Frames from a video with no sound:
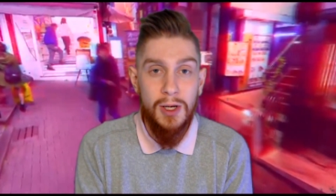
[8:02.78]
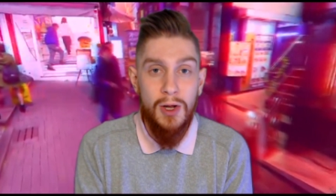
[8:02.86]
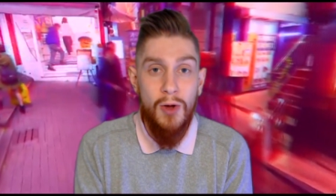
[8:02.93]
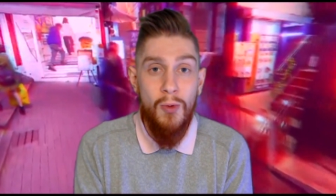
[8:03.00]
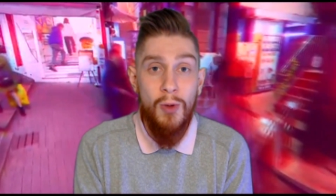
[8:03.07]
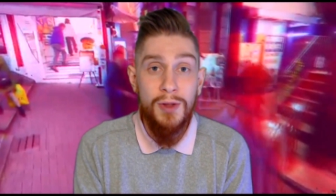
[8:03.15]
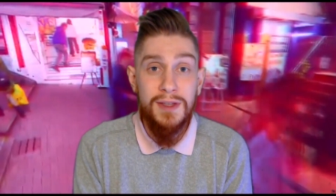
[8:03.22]

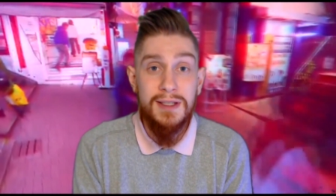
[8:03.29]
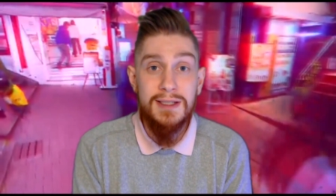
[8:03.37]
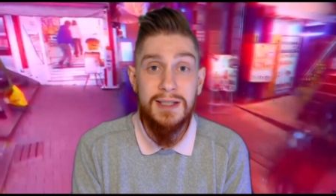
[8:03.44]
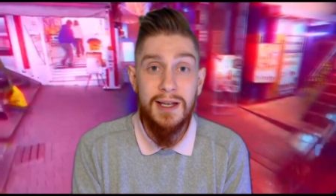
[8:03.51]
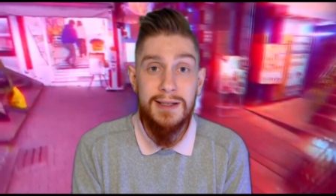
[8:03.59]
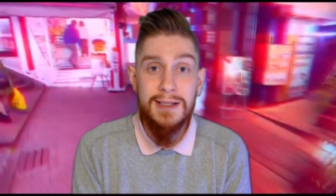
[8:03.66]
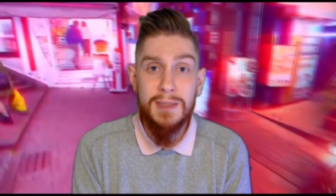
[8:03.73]
What this
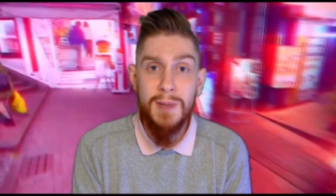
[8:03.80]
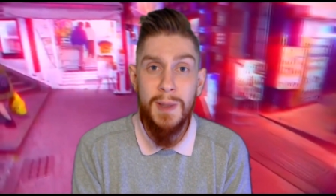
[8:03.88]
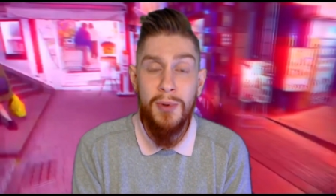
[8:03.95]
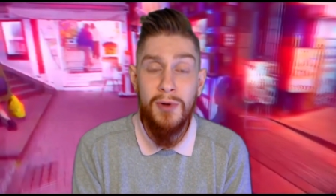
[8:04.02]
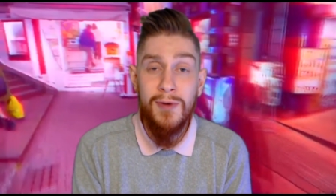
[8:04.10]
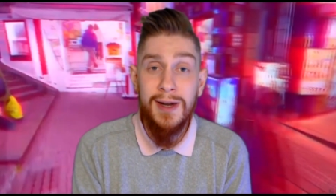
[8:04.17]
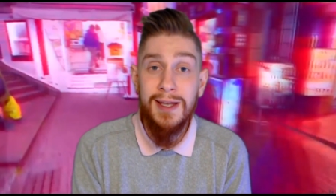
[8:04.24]
does is
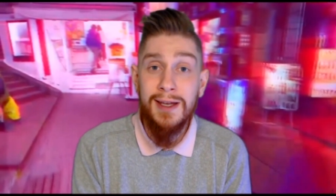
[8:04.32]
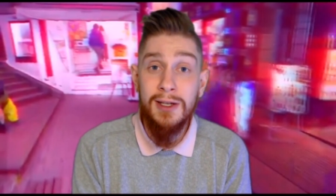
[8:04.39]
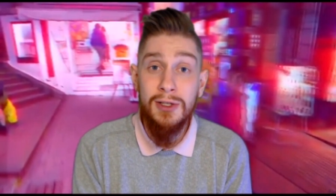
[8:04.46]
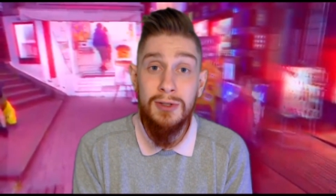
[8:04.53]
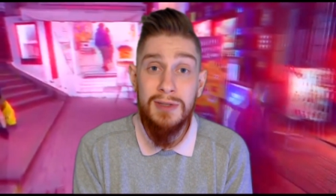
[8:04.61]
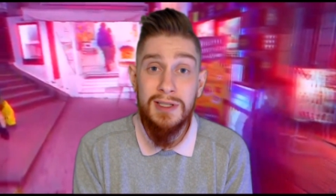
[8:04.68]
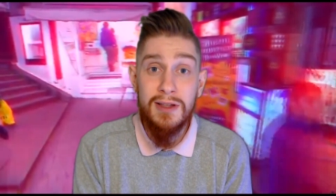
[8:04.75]
people already get
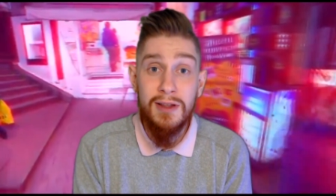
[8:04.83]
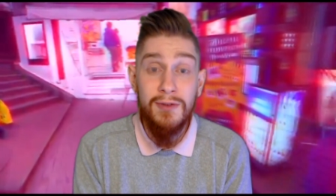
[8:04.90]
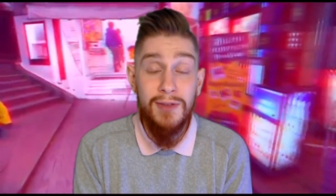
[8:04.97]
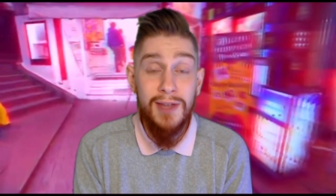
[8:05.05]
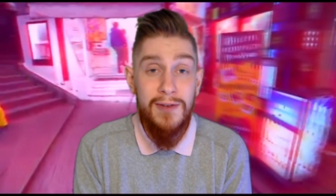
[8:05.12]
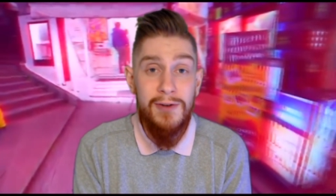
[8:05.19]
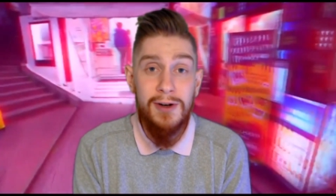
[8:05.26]
used to the
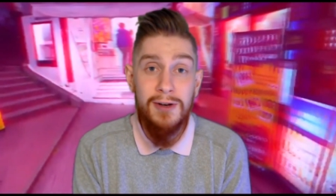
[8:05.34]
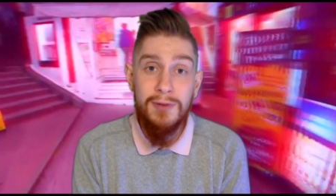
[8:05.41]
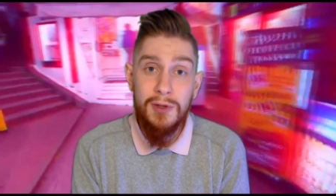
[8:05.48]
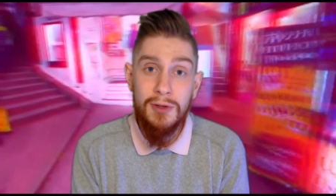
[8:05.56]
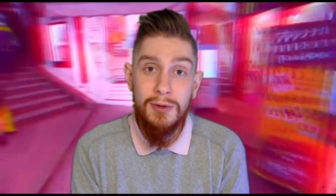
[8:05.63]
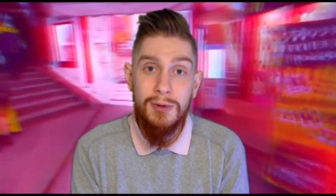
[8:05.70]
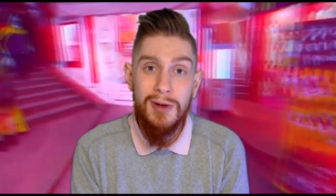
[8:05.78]
flavor of
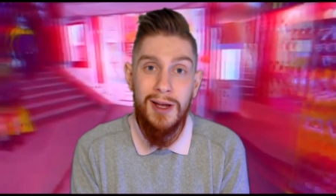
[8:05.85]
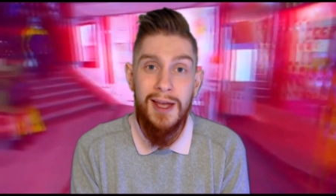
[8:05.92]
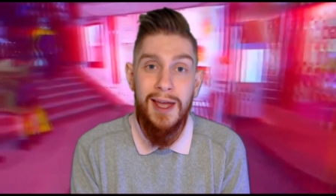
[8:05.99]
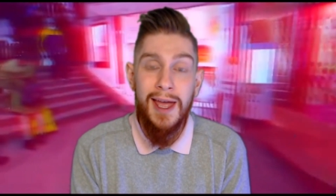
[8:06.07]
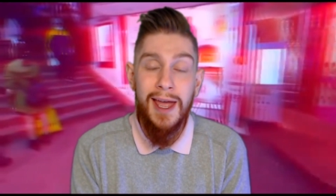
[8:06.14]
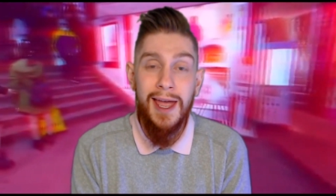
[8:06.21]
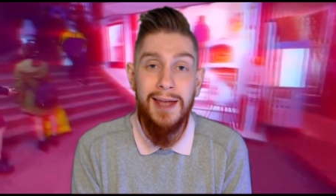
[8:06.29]
you
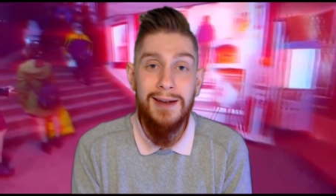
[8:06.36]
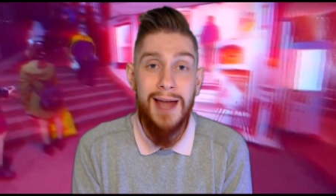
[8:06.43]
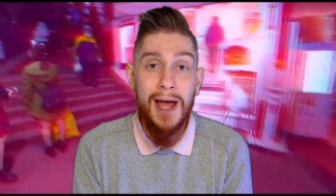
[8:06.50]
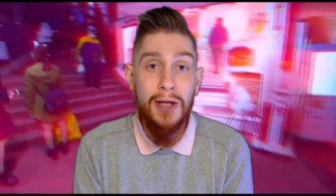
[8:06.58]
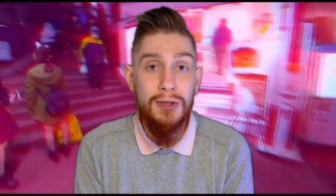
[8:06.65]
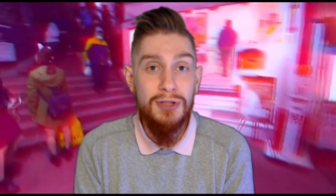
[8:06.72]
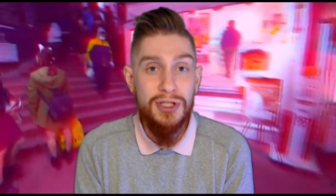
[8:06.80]
and
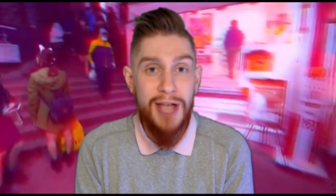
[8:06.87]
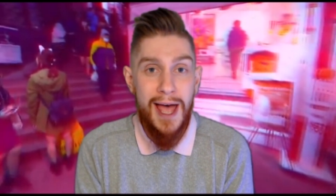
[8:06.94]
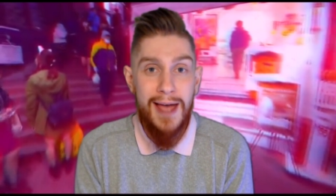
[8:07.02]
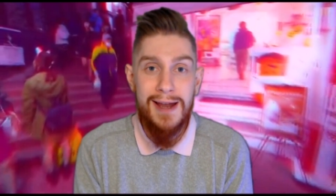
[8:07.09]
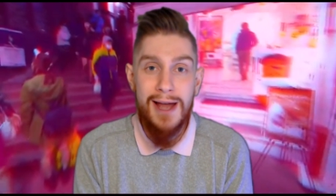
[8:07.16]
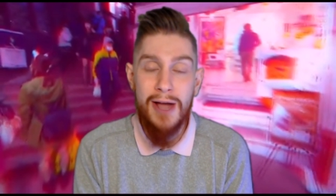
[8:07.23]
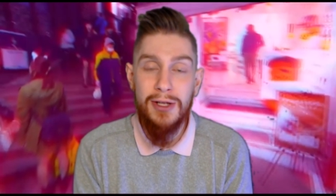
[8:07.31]
how you
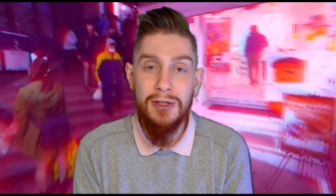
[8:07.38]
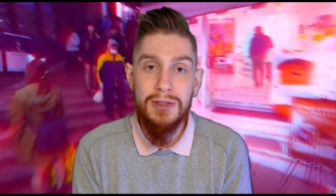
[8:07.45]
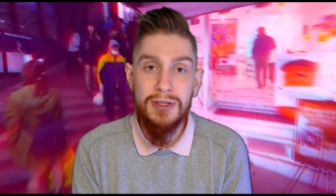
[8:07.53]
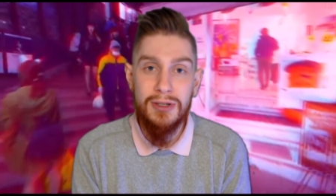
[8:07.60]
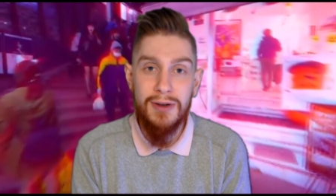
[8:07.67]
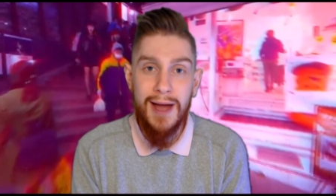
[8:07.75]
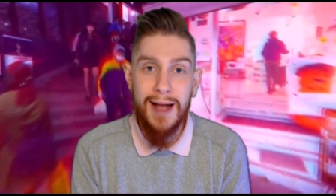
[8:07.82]
chat and how you
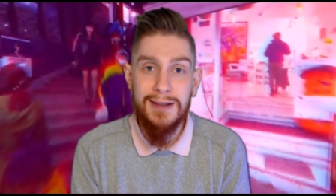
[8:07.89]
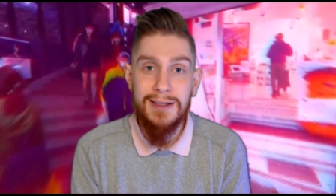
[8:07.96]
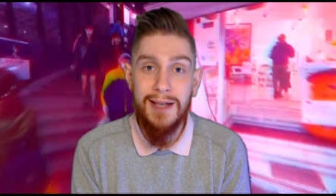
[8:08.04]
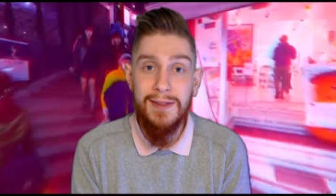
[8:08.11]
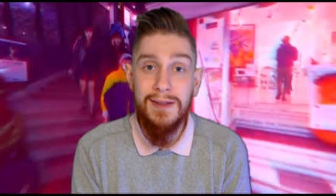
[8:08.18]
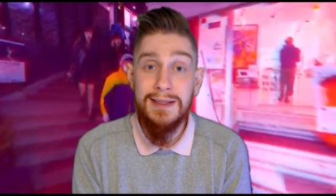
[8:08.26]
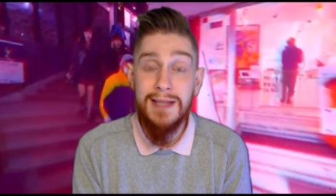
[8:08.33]
interact,
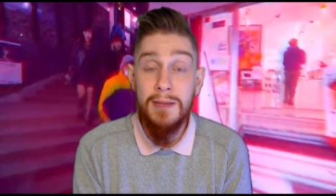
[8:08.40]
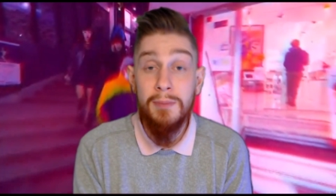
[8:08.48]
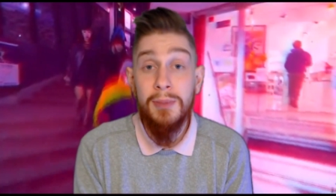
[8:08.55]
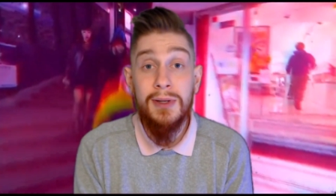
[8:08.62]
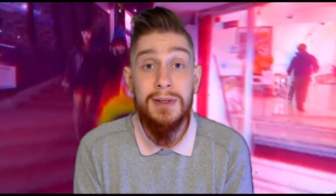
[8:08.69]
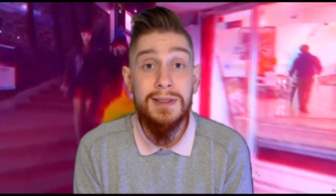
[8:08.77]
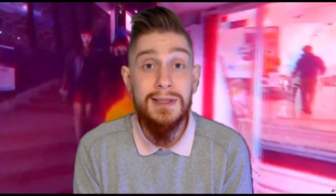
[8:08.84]
and this then
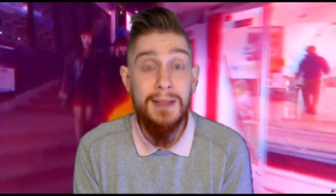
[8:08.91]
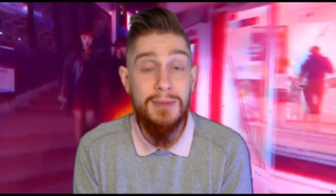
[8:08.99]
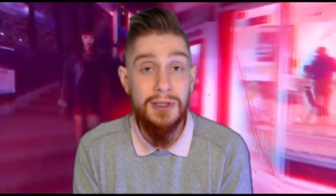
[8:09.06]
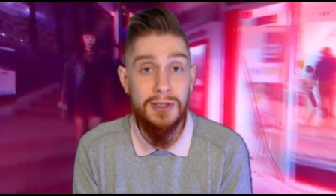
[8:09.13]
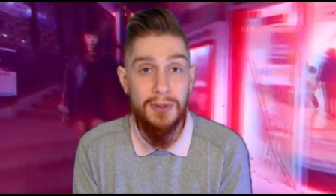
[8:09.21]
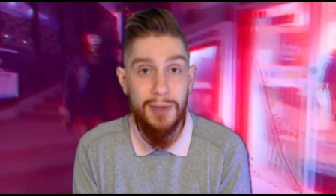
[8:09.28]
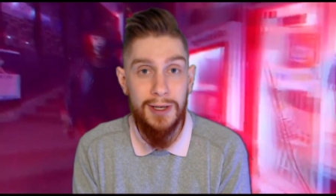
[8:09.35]
pulls them
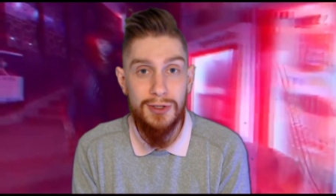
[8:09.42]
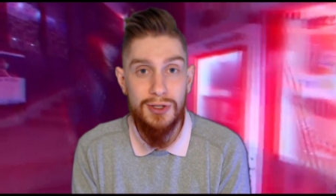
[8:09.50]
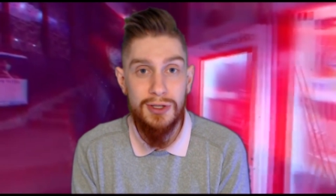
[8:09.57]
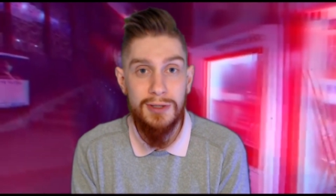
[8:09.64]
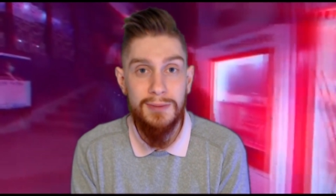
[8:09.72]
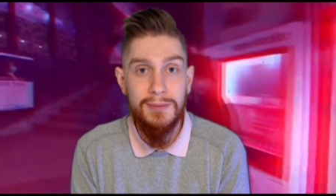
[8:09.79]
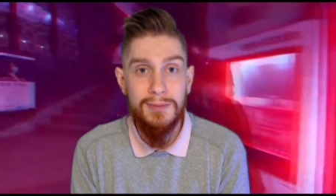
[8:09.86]
to Twitch.